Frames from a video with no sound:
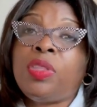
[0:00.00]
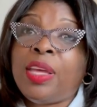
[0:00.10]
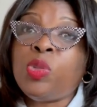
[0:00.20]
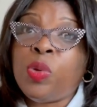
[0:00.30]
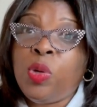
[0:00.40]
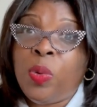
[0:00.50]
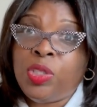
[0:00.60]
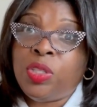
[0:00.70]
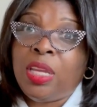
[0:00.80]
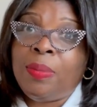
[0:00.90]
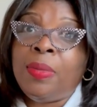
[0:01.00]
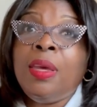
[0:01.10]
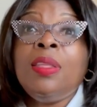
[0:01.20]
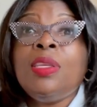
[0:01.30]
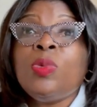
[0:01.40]
that's where you want your name.
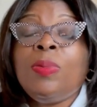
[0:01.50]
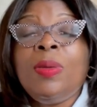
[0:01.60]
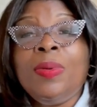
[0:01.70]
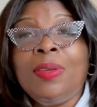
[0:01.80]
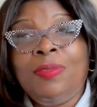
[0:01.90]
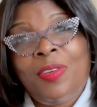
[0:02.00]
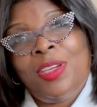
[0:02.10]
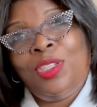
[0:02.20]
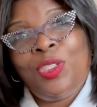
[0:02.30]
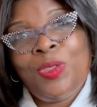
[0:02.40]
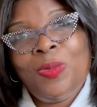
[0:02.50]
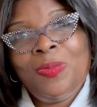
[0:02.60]
This way people can find you.